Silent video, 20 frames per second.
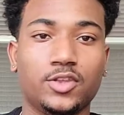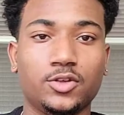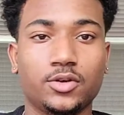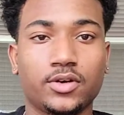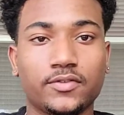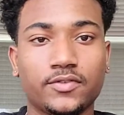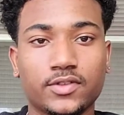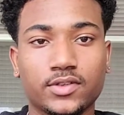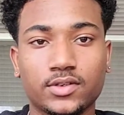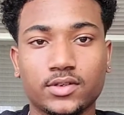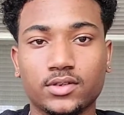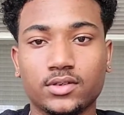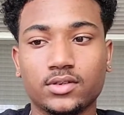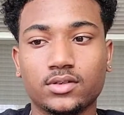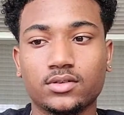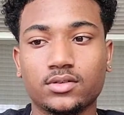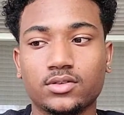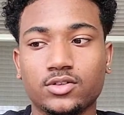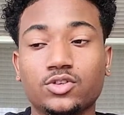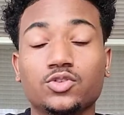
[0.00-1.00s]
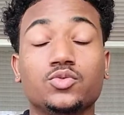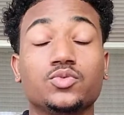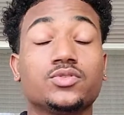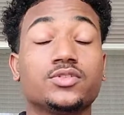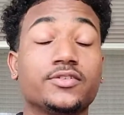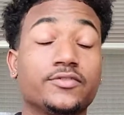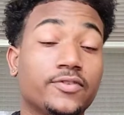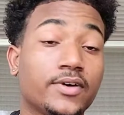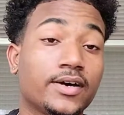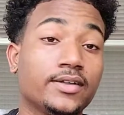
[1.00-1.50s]
have to use
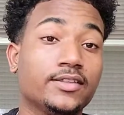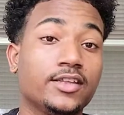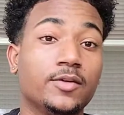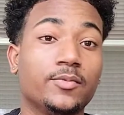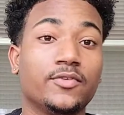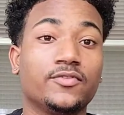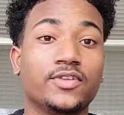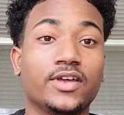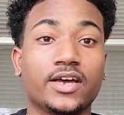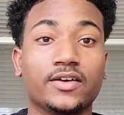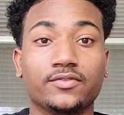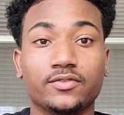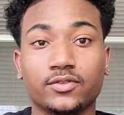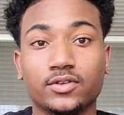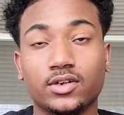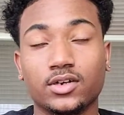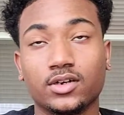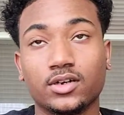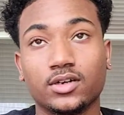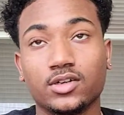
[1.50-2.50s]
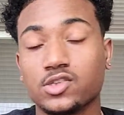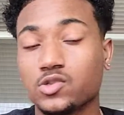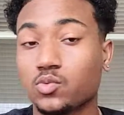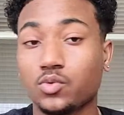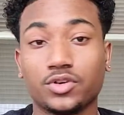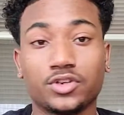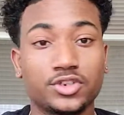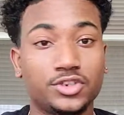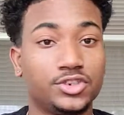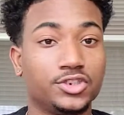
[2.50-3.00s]
to fight them. If they have a
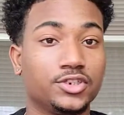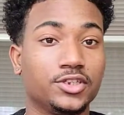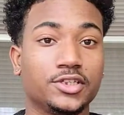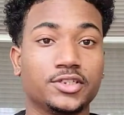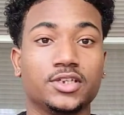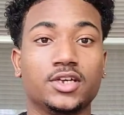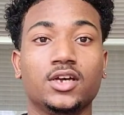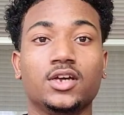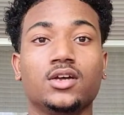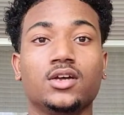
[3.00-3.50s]
sword and a shield,